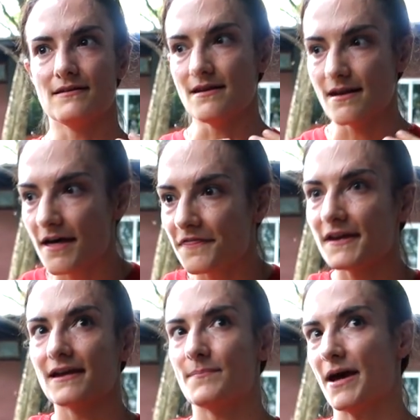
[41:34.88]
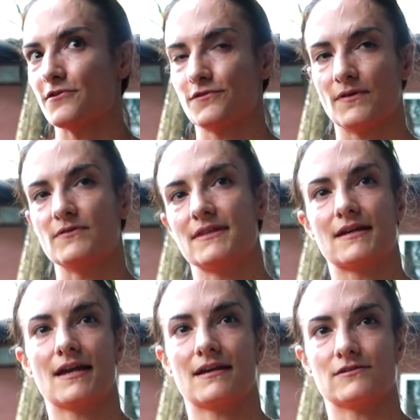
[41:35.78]
nothing about throwing the
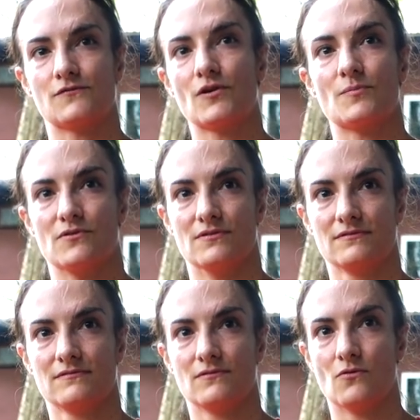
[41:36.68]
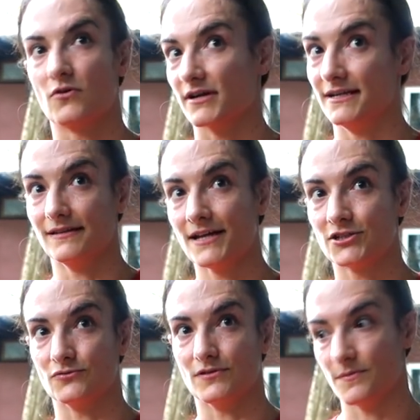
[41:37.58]
kick is verbal or
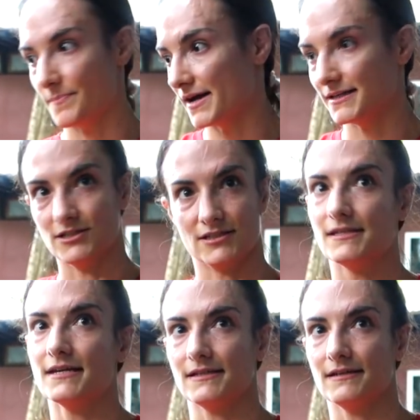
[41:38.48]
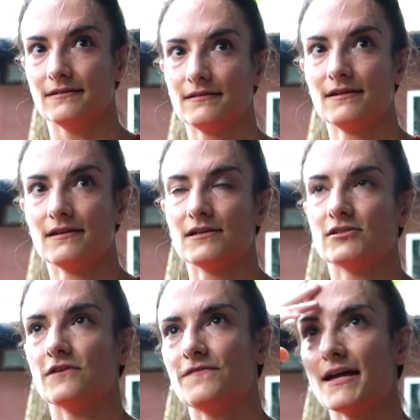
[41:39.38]
intellectual. The body just does it. Right.
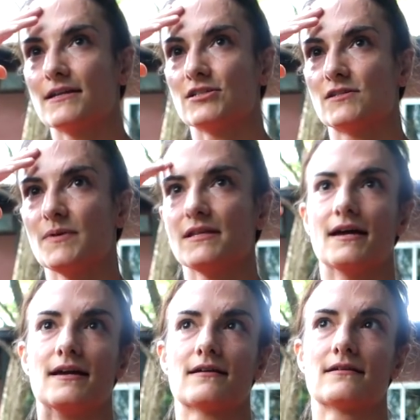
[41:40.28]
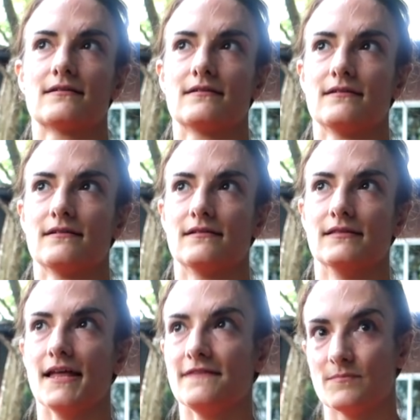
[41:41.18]
So if I could just be like,
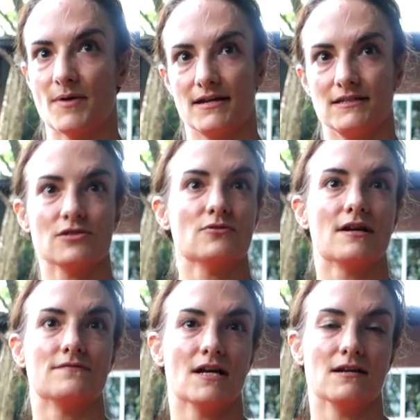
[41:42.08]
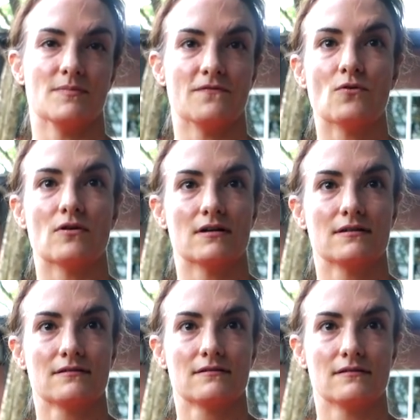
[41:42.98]
let the body do it, I've done it before.
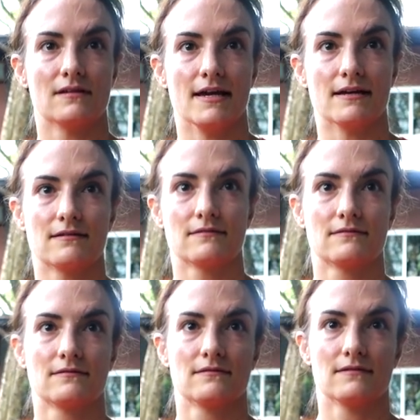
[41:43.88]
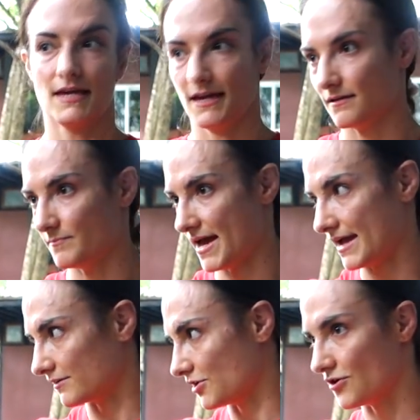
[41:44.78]
Like, kick,
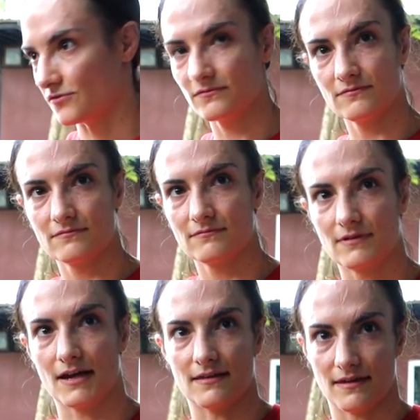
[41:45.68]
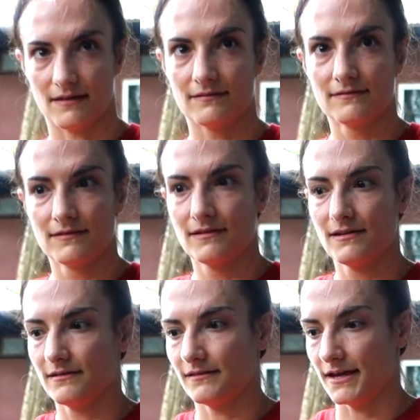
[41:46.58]
bag, go kind of thing. Right.
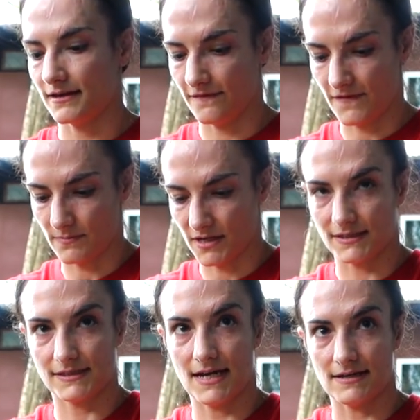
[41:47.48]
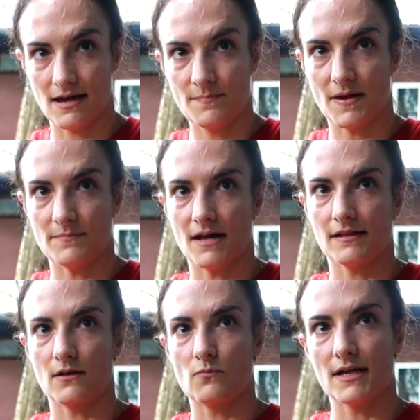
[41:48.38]
Like, if I'm going to stand up, I'm not
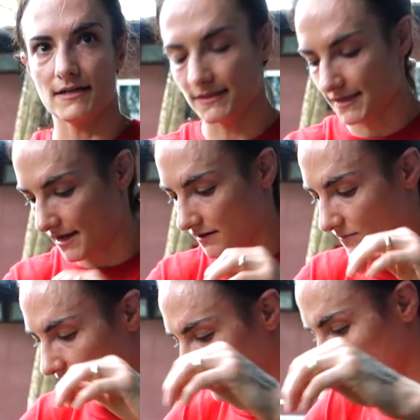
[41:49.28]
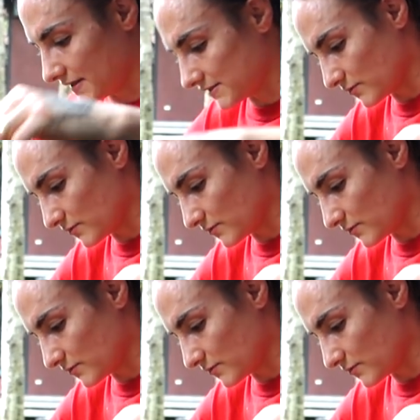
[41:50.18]
like, well, I need to angle my foot this